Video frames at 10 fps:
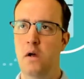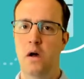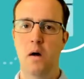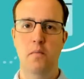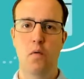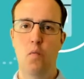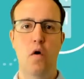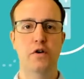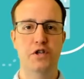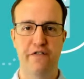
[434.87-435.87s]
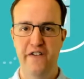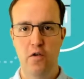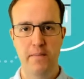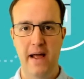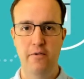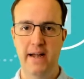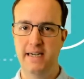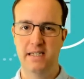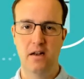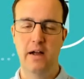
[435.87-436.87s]
watch a film
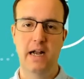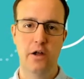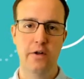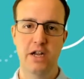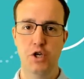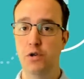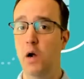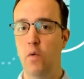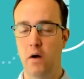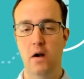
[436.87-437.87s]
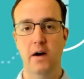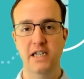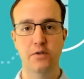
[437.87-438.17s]
nowadays, the likelihood is you go online